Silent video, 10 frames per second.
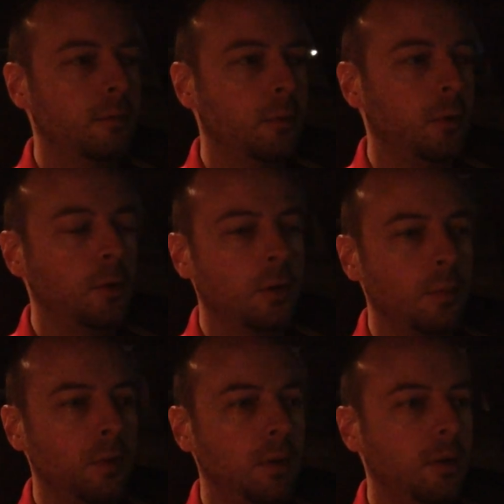for your
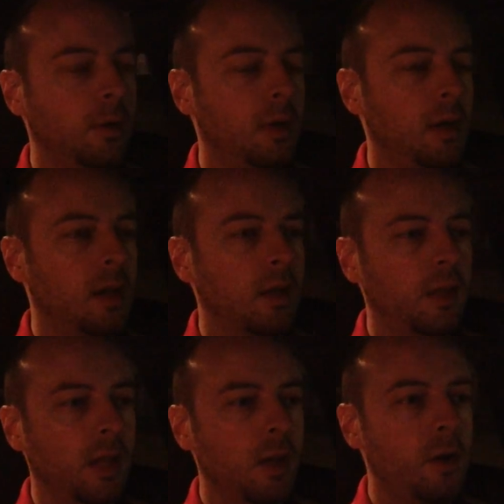computer.
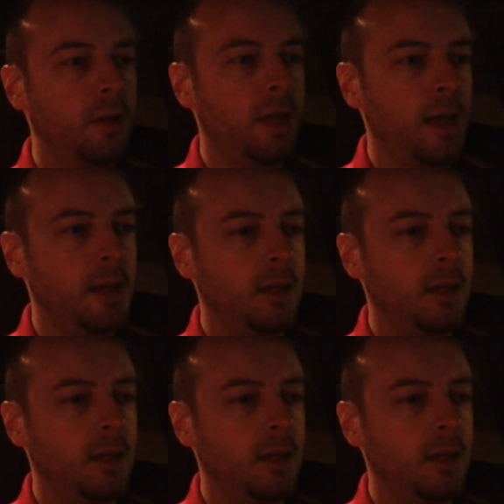Click on that